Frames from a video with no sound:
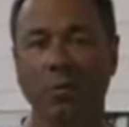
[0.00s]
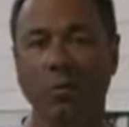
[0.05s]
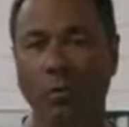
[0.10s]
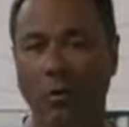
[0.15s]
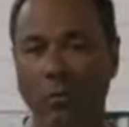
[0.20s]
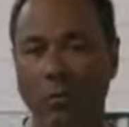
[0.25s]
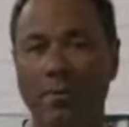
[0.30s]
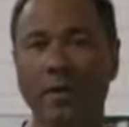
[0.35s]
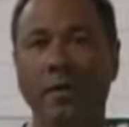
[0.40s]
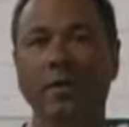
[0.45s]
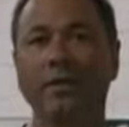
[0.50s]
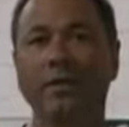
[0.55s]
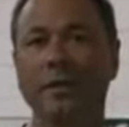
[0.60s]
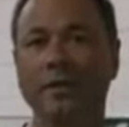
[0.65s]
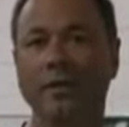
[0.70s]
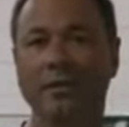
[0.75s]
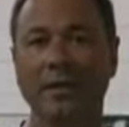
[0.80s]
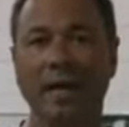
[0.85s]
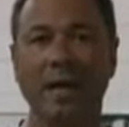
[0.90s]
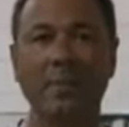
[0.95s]
we're
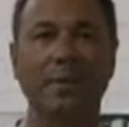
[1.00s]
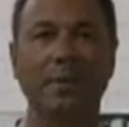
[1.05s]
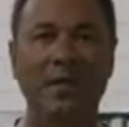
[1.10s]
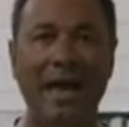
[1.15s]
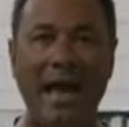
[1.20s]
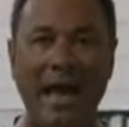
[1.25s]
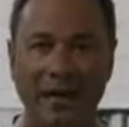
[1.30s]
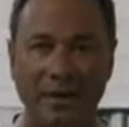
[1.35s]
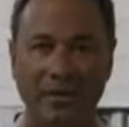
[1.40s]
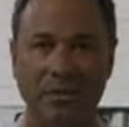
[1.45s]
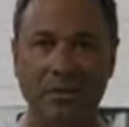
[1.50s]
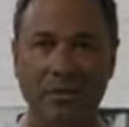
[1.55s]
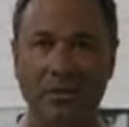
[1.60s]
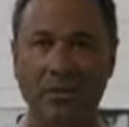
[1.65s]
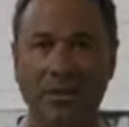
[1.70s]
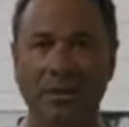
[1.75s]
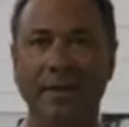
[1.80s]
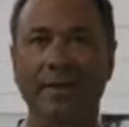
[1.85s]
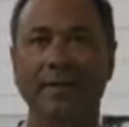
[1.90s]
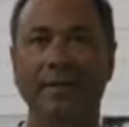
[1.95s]
building the type of
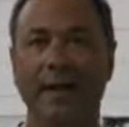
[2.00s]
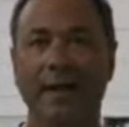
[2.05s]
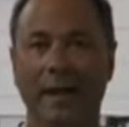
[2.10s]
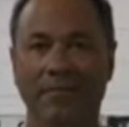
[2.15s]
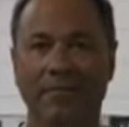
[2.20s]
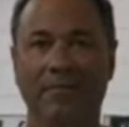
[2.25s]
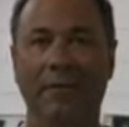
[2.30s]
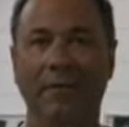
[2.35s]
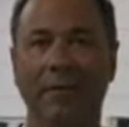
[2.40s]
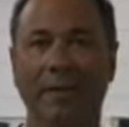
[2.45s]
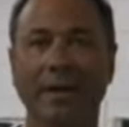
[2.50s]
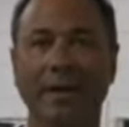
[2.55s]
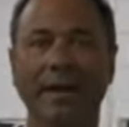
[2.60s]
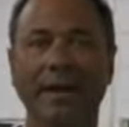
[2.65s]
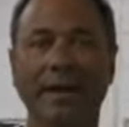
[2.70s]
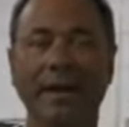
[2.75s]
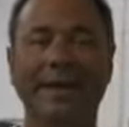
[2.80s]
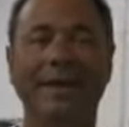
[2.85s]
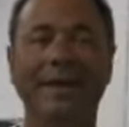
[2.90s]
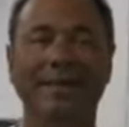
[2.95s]
attitude and the effort
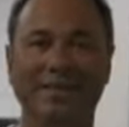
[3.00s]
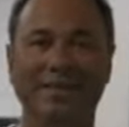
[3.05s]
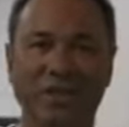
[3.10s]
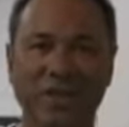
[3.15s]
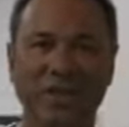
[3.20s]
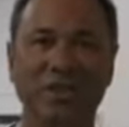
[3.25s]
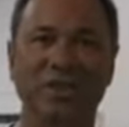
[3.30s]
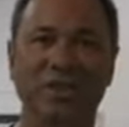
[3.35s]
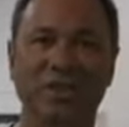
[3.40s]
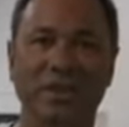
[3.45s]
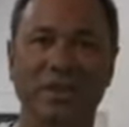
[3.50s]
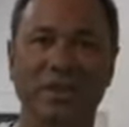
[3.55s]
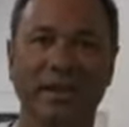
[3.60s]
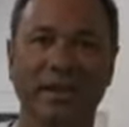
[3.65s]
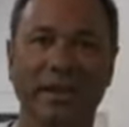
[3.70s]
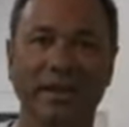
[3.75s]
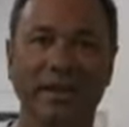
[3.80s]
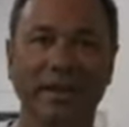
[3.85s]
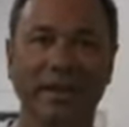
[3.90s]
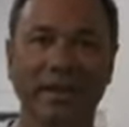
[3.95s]
and
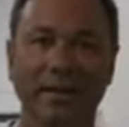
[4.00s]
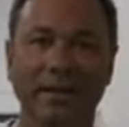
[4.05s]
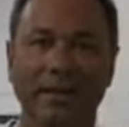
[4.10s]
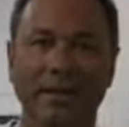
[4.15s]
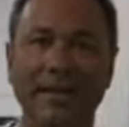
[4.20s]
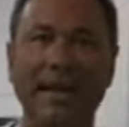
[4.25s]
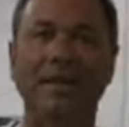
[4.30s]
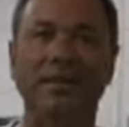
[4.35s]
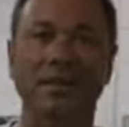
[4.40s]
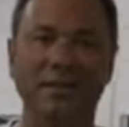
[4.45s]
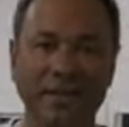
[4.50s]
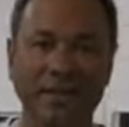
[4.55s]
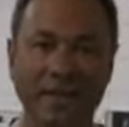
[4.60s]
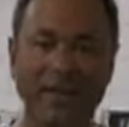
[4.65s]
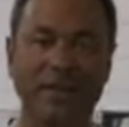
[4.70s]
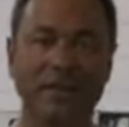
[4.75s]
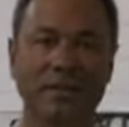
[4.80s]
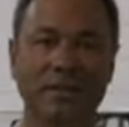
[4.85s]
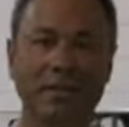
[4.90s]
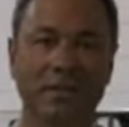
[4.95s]
consistency that is
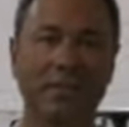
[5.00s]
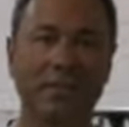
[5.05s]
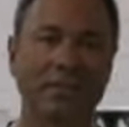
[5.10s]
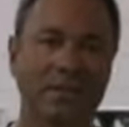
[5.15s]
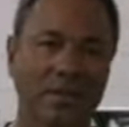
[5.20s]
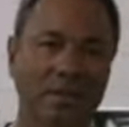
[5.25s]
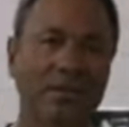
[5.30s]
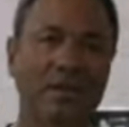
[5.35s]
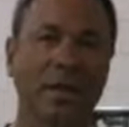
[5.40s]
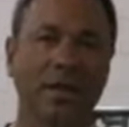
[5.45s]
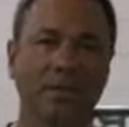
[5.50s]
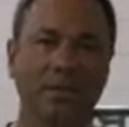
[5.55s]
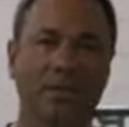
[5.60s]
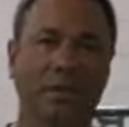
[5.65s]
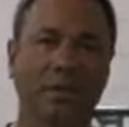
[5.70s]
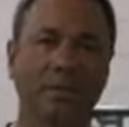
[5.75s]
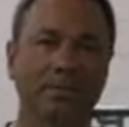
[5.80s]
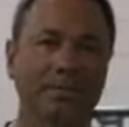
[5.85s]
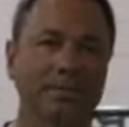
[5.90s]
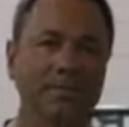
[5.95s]
needed to be
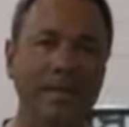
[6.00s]
successful.